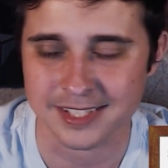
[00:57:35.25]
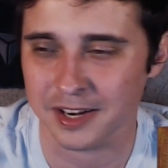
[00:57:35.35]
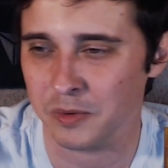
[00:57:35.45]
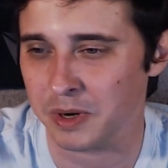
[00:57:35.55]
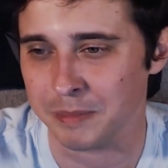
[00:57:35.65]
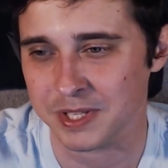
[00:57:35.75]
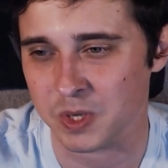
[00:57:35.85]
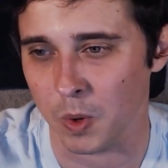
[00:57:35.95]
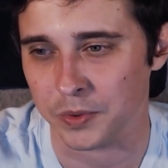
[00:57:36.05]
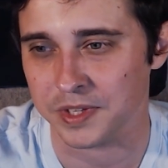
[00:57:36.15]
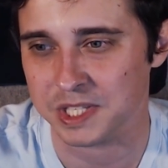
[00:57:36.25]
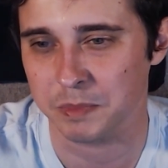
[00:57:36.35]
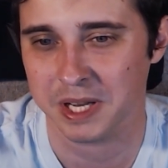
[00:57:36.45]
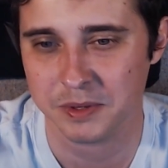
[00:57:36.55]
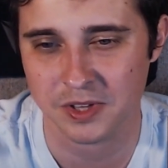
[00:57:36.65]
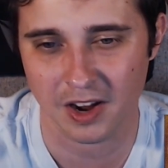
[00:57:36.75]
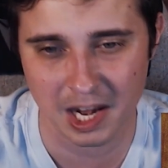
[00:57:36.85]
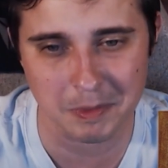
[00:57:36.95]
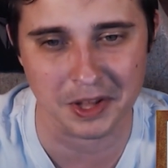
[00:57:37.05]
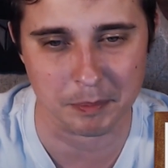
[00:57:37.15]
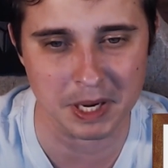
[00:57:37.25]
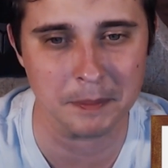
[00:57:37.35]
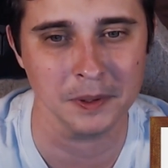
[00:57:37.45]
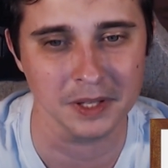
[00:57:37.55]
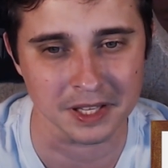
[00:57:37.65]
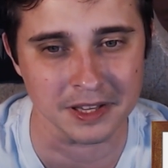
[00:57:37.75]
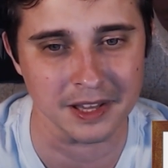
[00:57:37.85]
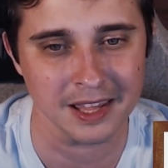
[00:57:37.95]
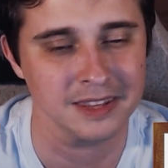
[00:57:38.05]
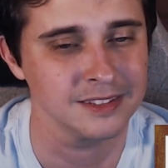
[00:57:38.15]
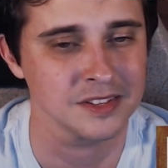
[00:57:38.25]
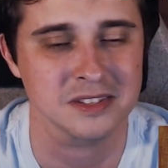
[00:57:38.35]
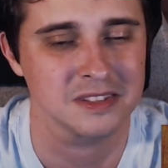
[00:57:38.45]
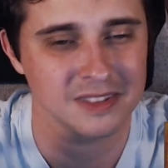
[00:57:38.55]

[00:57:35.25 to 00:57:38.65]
I don't want to misquote this, but he was talking about the people and just